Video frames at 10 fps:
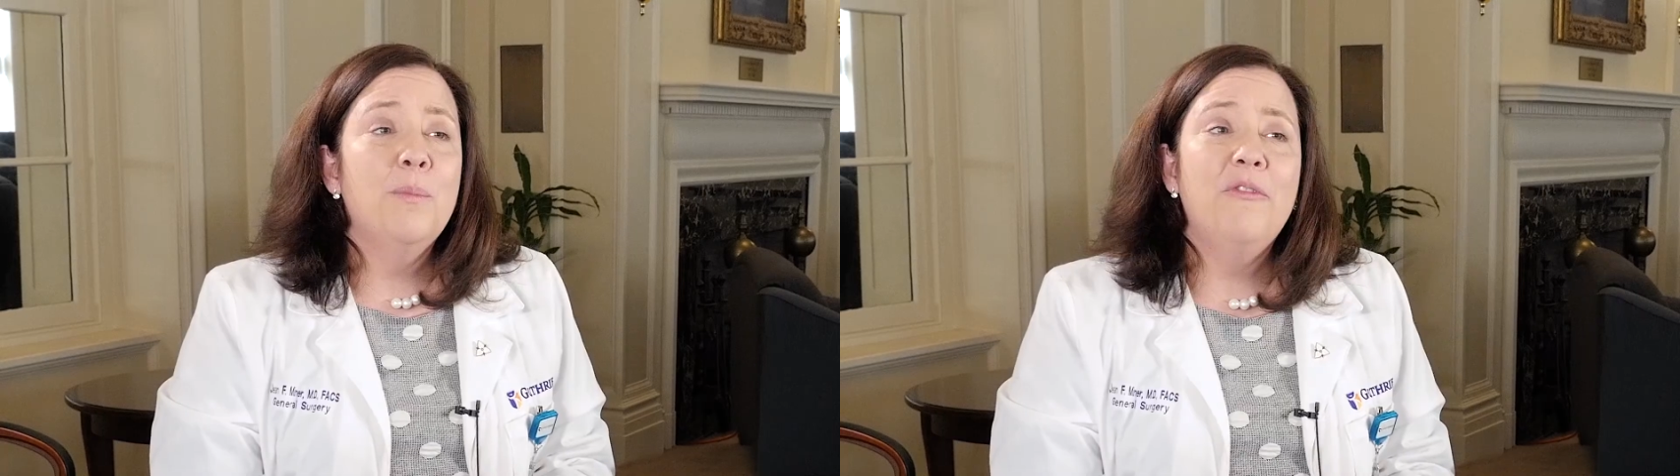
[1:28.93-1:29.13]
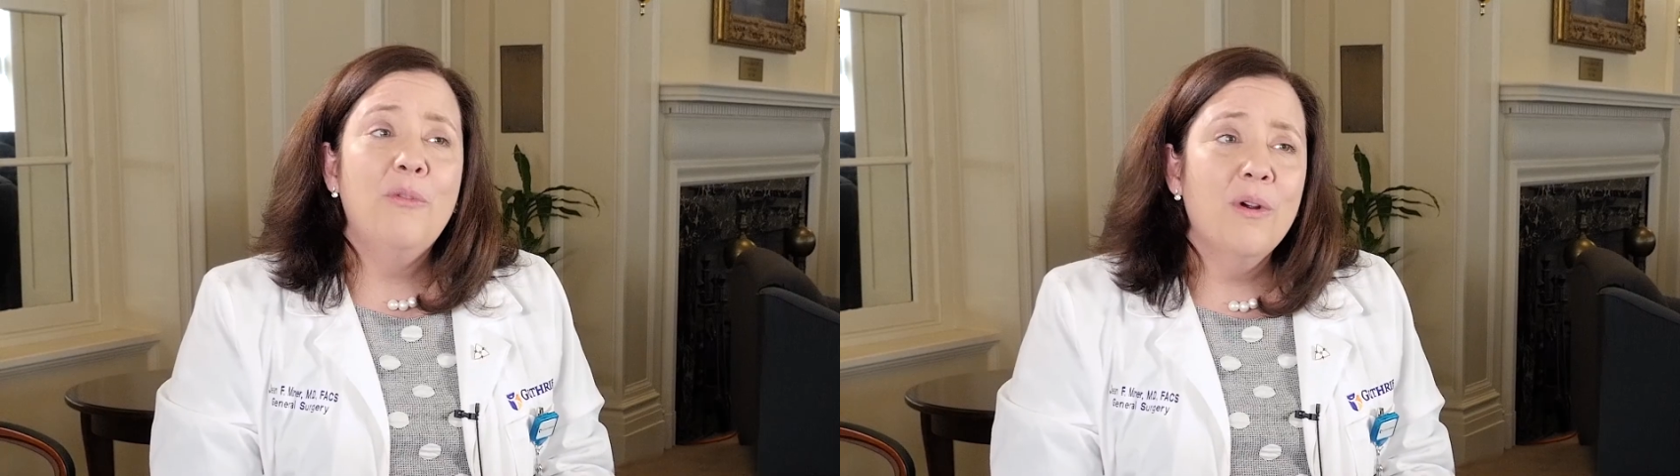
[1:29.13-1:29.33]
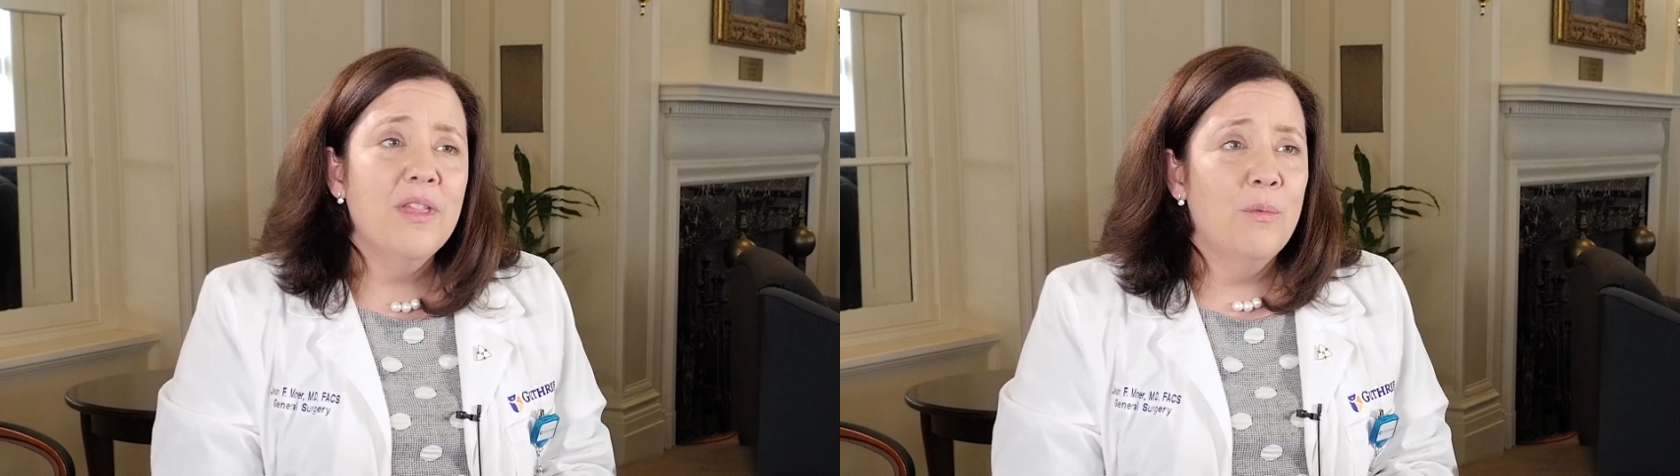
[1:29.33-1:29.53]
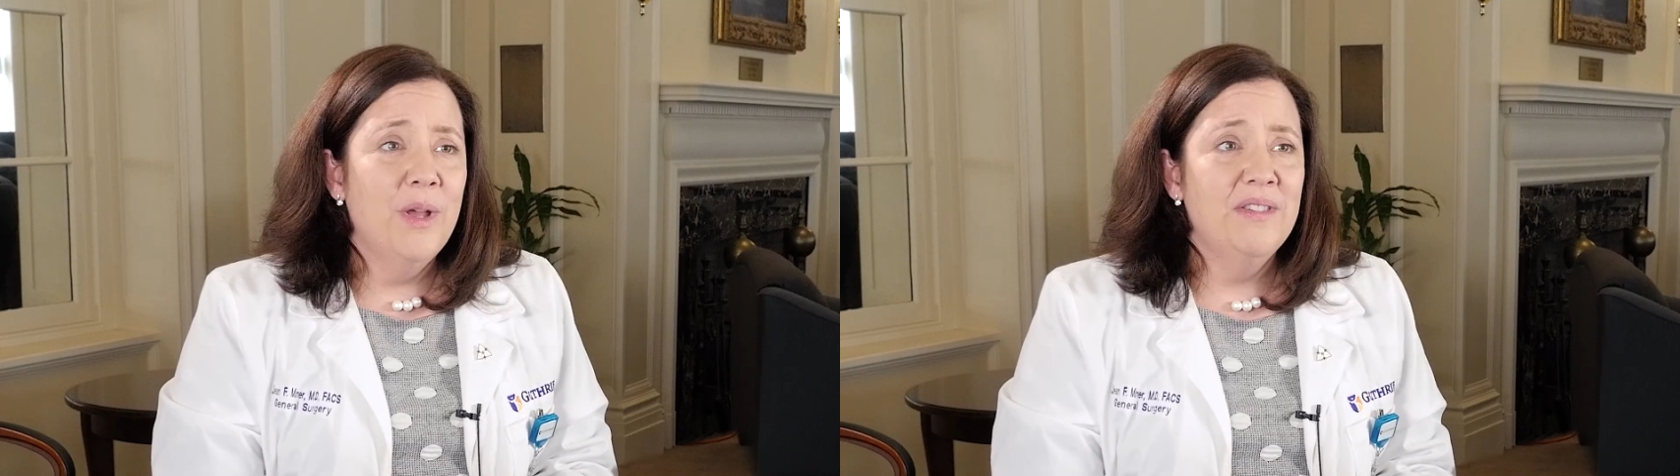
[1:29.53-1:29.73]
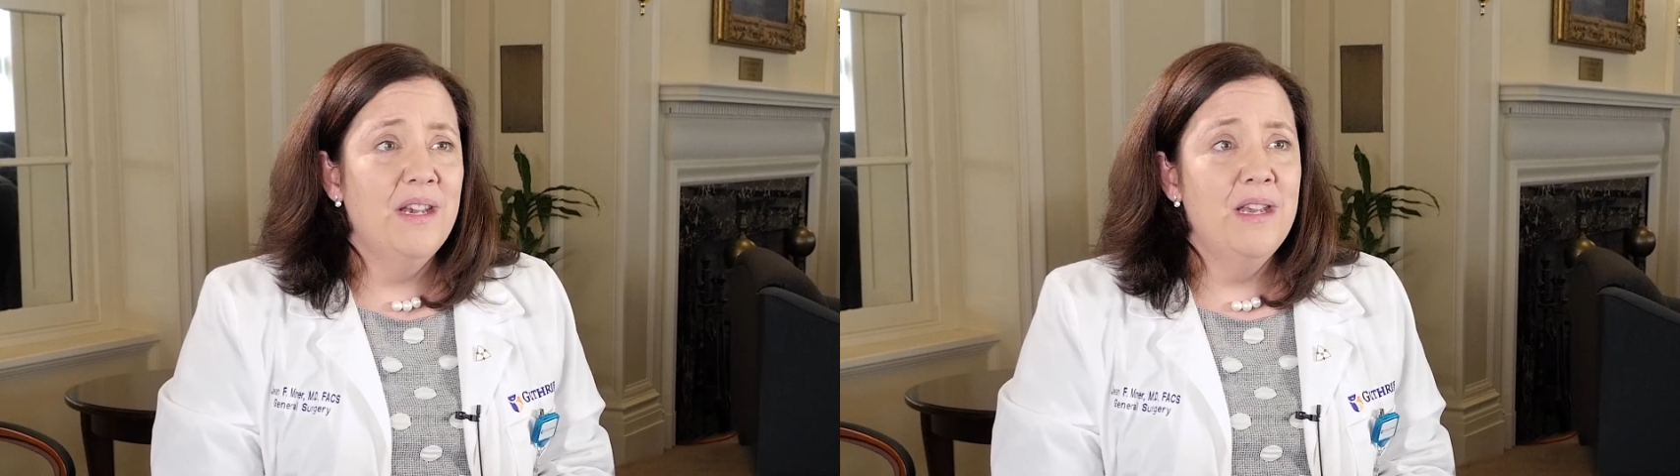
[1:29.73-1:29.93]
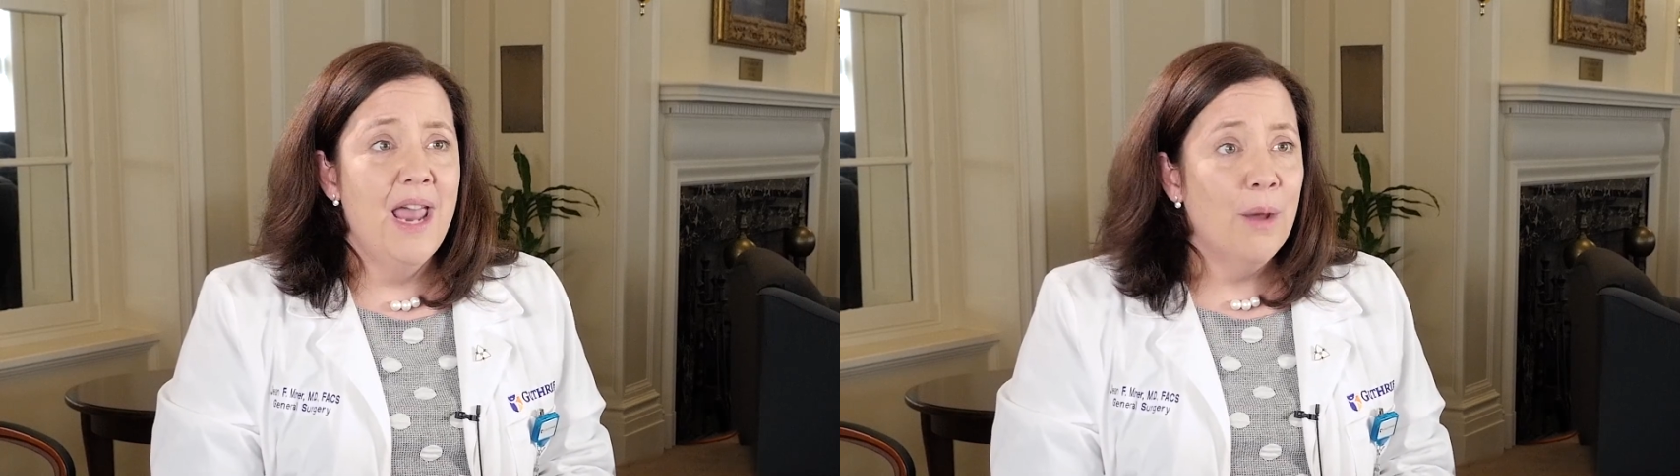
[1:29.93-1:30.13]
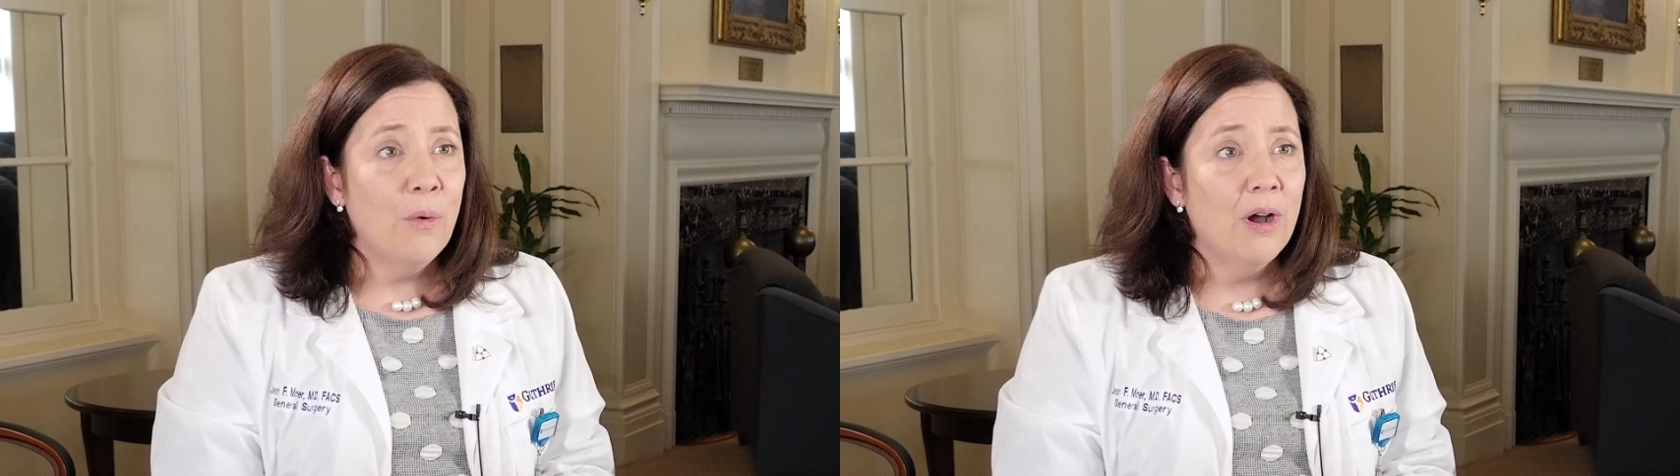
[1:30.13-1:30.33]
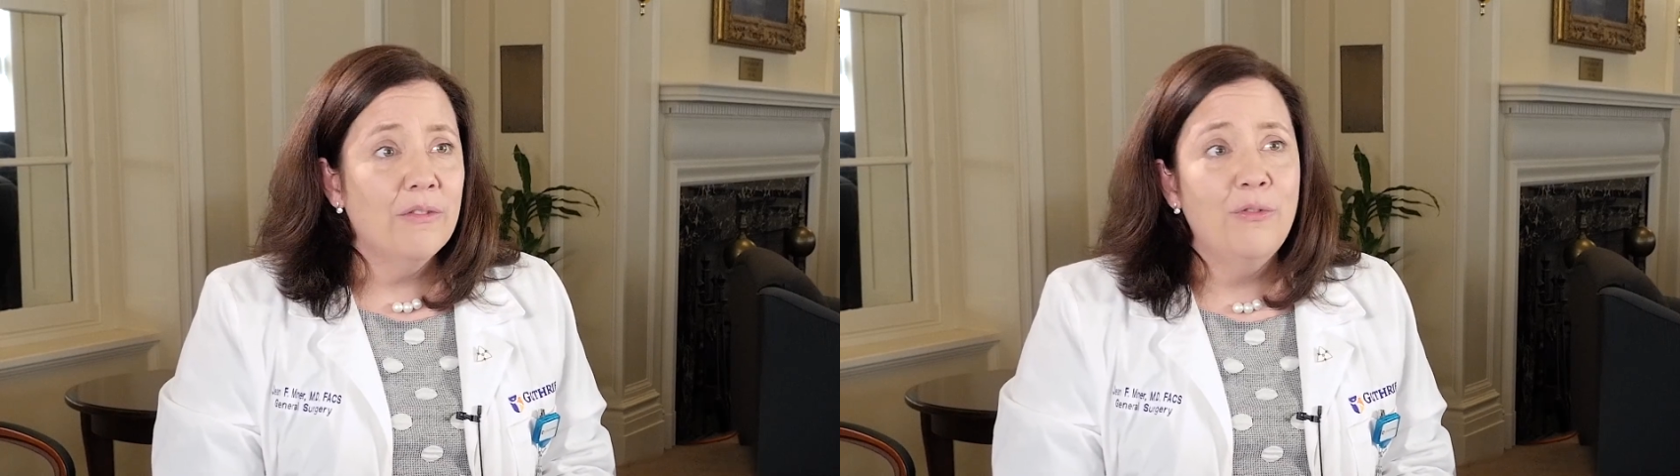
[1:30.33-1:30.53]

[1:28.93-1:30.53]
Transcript: Before there wasn't a network